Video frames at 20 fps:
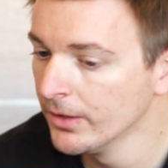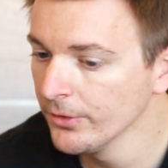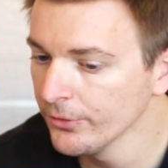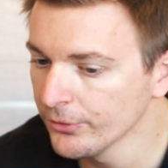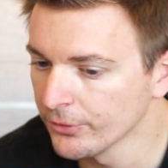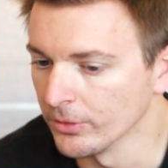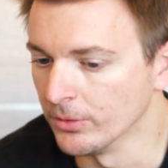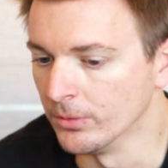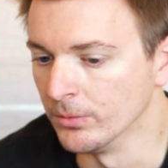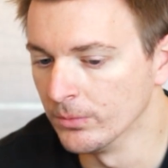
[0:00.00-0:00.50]

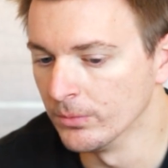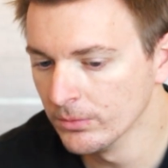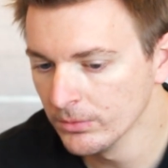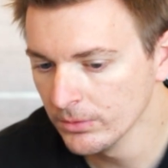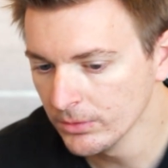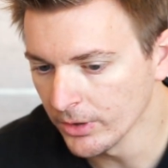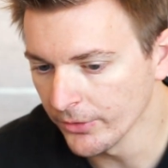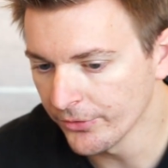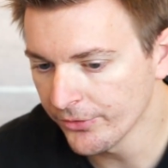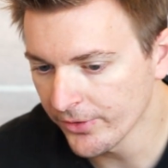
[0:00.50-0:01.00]
So
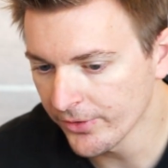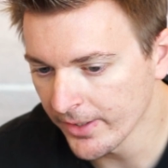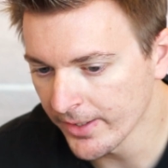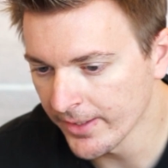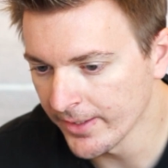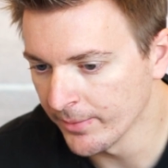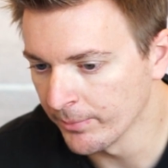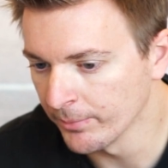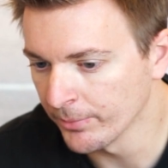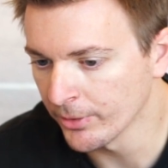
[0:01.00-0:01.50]
let's say I
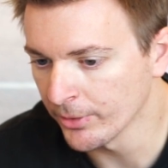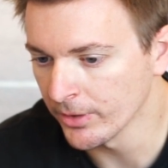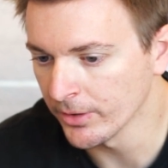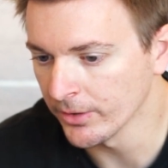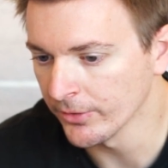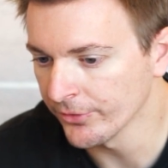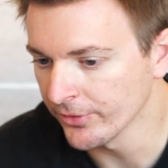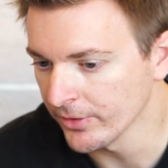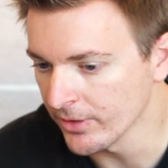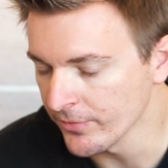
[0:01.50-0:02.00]
am burning
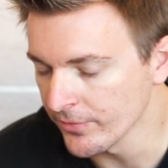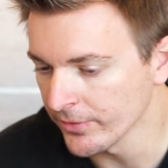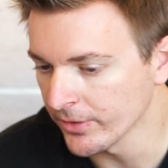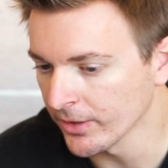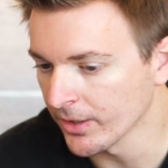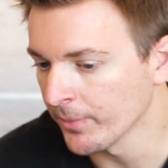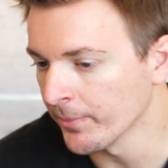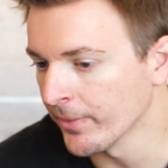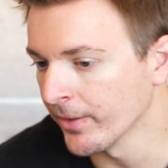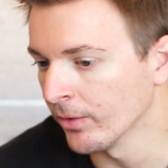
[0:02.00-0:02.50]
a
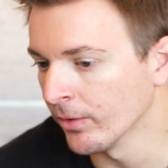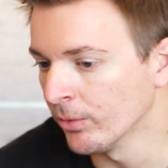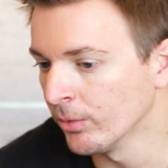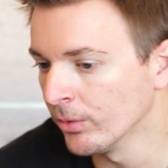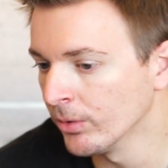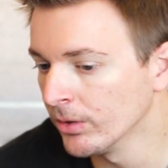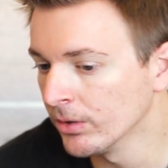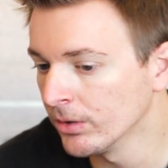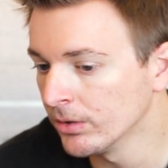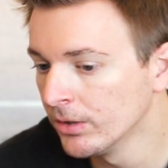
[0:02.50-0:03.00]
significant amount of
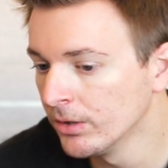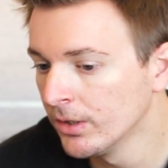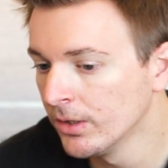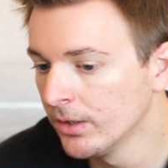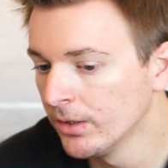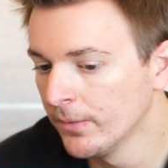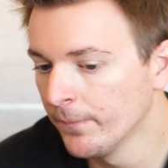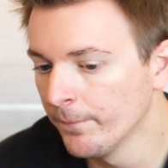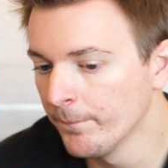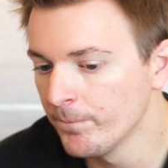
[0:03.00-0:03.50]
oil.
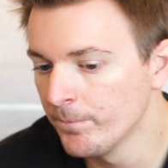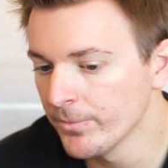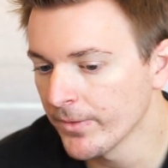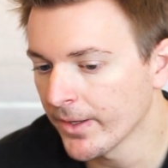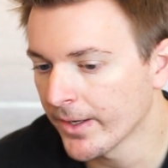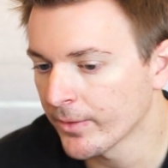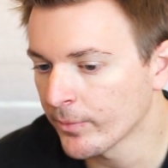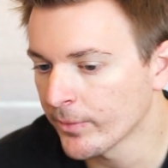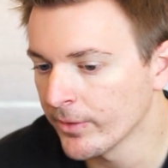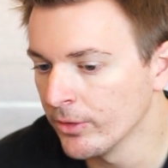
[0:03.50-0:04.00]

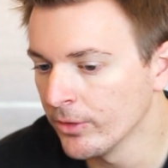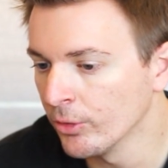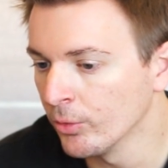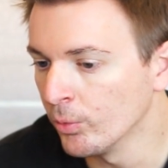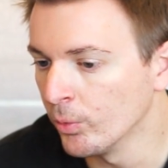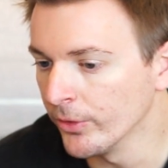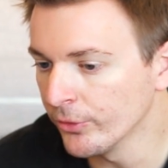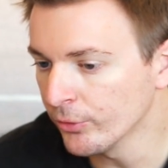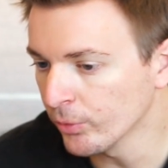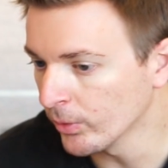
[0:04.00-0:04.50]
How do I know
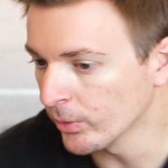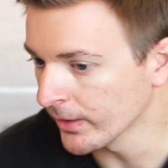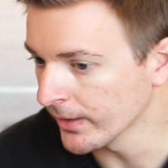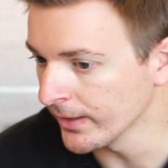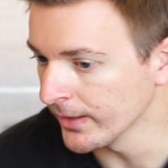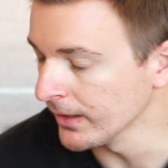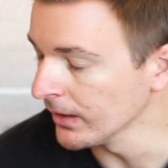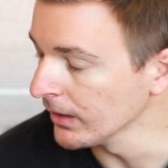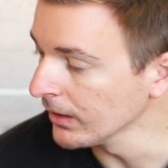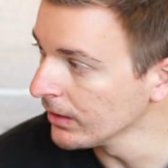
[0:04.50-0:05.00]
which one I
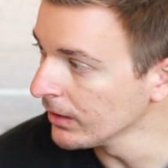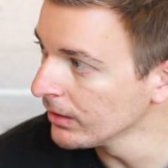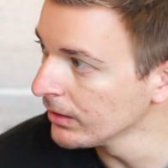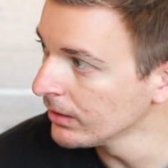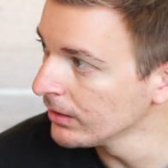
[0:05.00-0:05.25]
need?